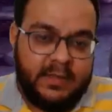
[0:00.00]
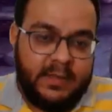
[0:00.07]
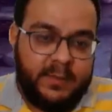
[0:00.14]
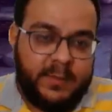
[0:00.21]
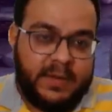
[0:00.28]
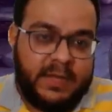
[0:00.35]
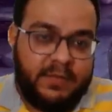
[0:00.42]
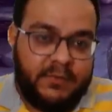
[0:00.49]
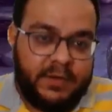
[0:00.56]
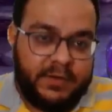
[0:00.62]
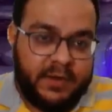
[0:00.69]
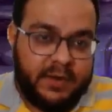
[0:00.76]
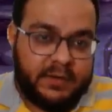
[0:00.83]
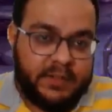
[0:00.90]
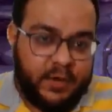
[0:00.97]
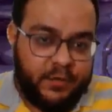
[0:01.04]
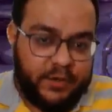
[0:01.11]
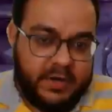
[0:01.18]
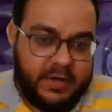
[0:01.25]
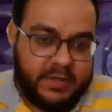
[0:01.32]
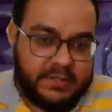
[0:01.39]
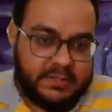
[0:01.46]
but he will trigger the
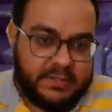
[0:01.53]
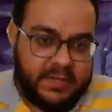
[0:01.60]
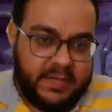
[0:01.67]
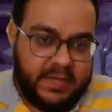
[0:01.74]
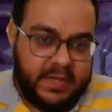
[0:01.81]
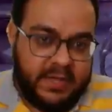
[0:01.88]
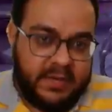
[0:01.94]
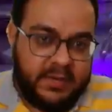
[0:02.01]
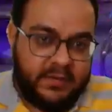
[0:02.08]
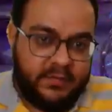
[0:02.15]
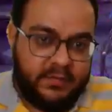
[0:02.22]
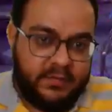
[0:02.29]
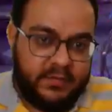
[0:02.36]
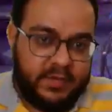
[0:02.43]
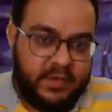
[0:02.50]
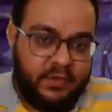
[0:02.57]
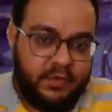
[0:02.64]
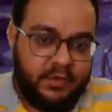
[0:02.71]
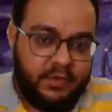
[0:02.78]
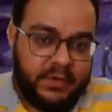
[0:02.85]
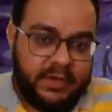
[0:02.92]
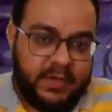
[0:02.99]
counterattacks, and we go
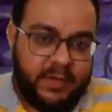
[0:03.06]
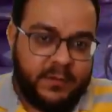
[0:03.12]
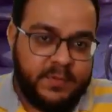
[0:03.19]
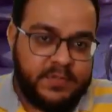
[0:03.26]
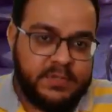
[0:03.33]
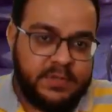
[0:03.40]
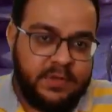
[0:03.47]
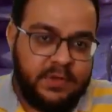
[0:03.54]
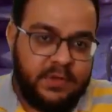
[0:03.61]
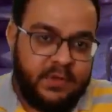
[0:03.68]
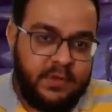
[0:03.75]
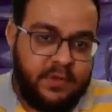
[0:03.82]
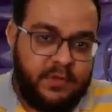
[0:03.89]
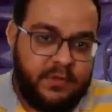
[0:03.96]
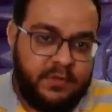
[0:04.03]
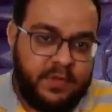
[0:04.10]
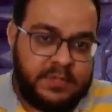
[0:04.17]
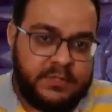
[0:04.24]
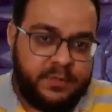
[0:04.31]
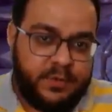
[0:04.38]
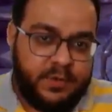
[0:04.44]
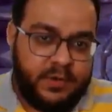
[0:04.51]
doing damage
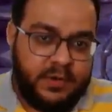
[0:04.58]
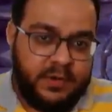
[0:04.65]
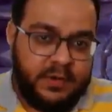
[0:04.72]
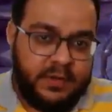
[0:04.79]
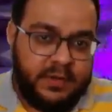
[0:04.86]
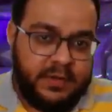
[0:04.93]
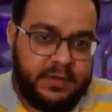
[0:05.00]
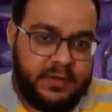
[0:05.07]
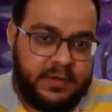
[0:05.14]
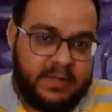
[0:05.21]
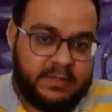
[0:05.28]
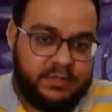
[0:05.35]
once more. As